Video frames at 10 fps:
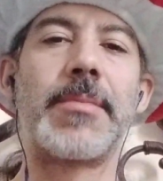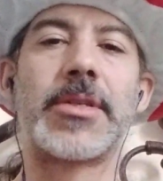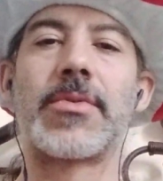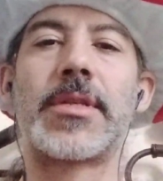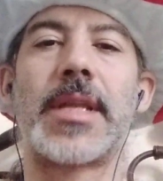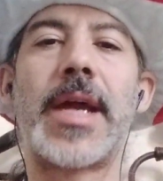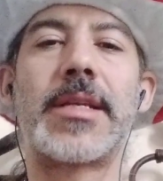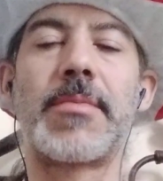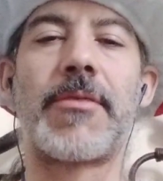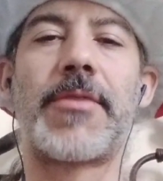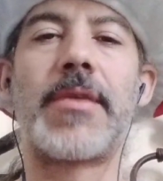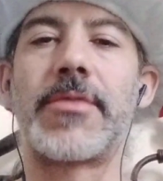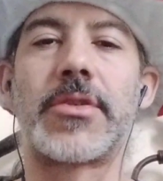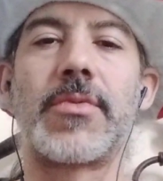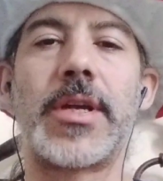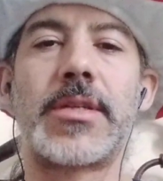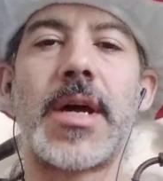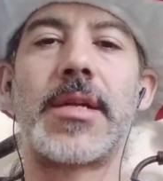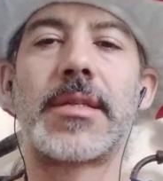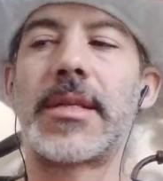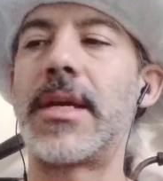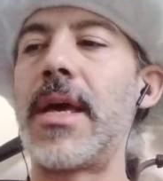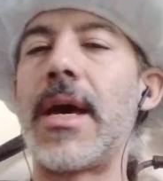My Switch Lite is my favorite Switch, honestly.